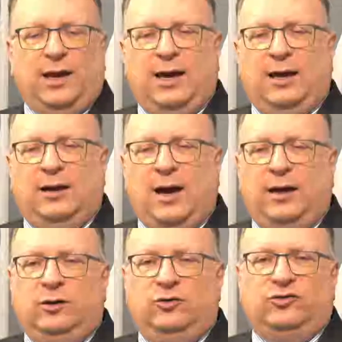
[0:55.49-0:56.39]
And I
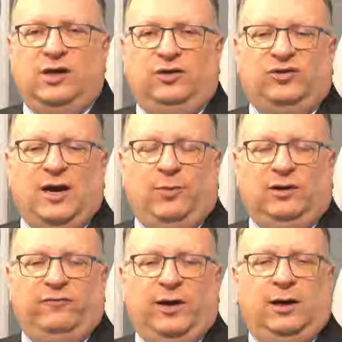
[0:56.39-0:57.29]
use the example
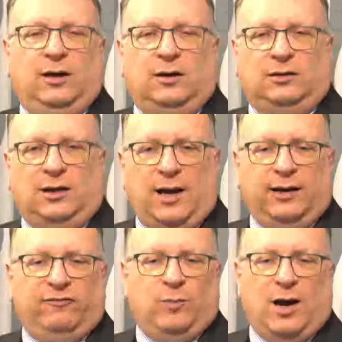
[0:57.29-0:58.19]
of a
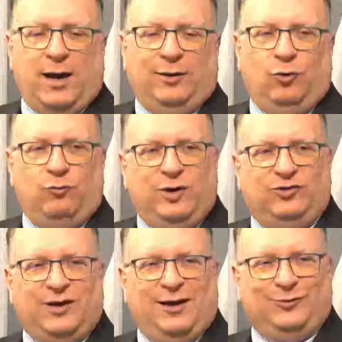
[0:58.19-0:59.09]
client of mine who
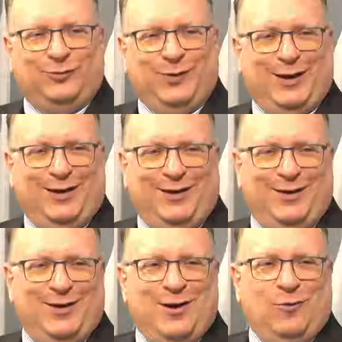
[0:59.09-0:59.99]
reached out to me
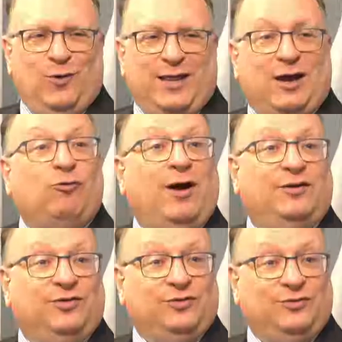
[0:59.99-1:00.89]
with a
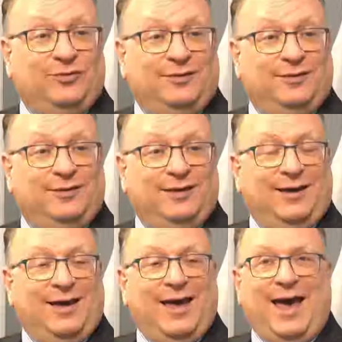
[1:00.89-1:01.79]
crisis. Right.
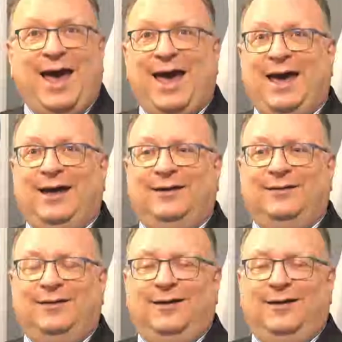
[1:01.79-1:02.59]
And